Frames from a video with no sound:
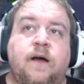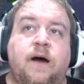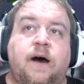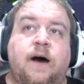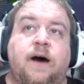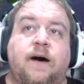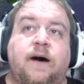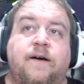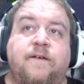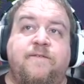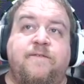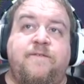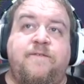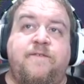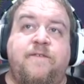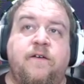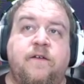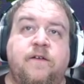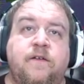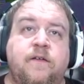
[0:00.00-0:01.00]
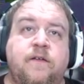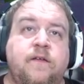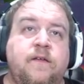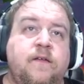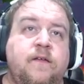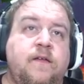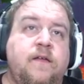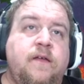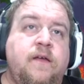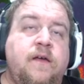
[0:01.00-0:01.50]
of
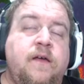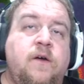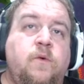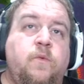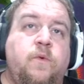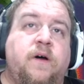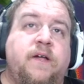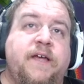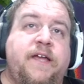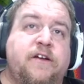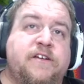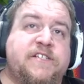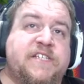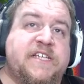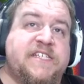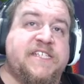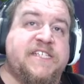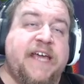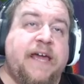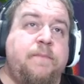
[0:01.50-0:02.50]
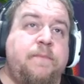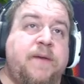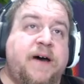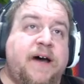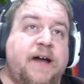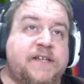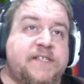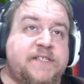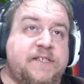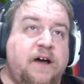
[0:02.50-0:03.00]
Well, here's a
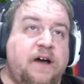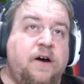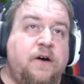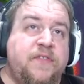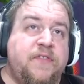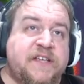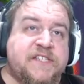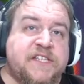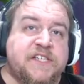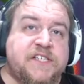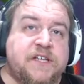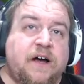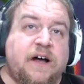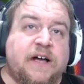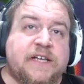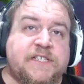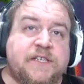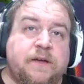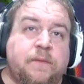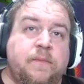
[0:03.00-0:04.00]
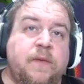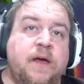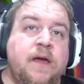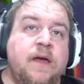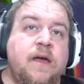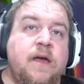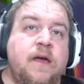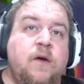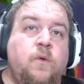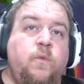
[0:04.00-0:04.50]
sandbox. Oh, this is awesome.
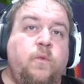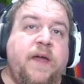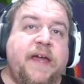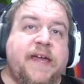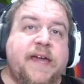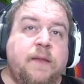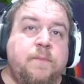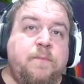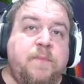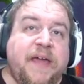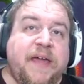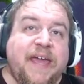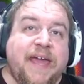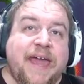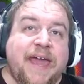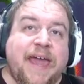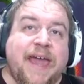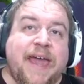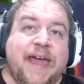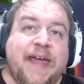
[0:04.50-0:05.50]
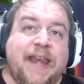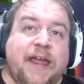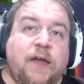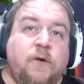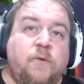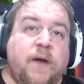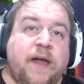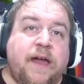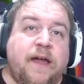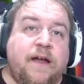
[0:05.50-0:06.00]
We can be
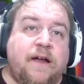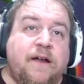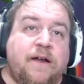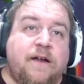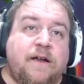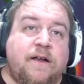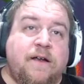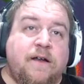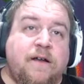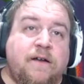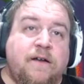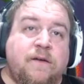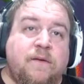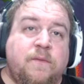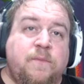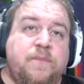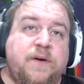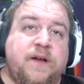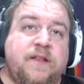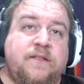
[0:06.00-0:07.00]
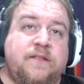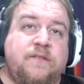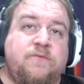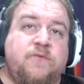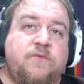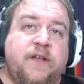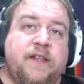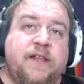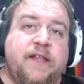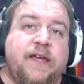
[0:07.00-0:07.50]
anywhere, but
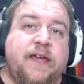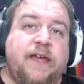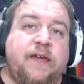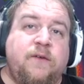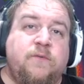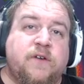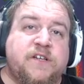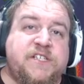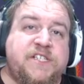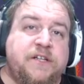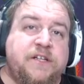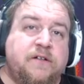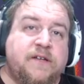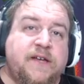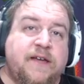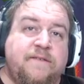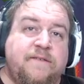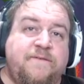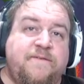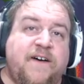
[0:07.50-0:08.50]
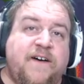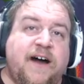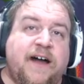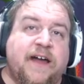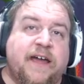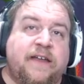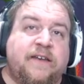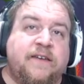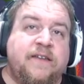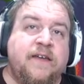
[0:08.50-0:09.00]
really, we're still
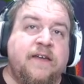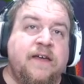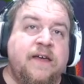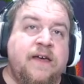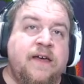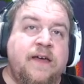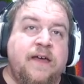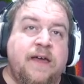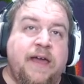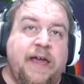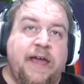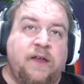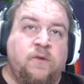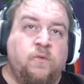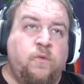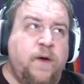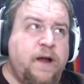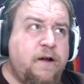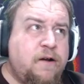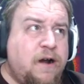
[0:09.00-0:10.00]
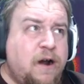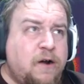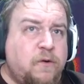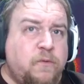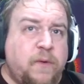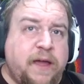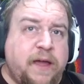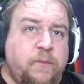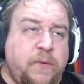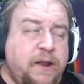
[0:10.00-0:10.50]
confined. And where are
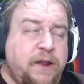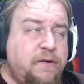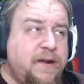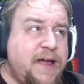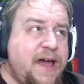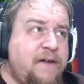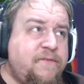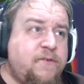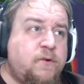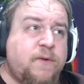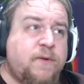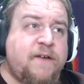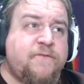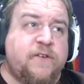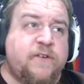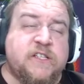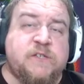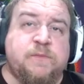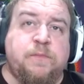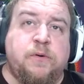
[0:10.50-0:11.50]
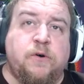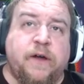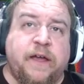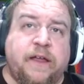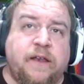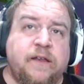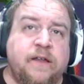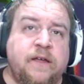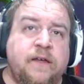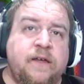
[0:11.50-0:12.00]
we? We don't have a reference
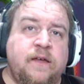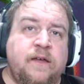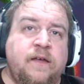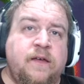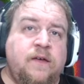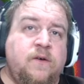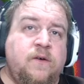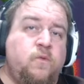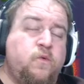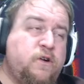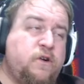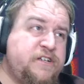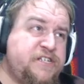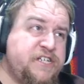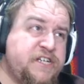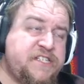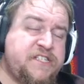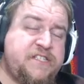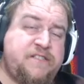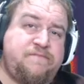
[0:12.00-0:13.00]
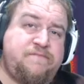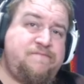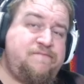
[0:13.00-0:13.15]
point. We're just...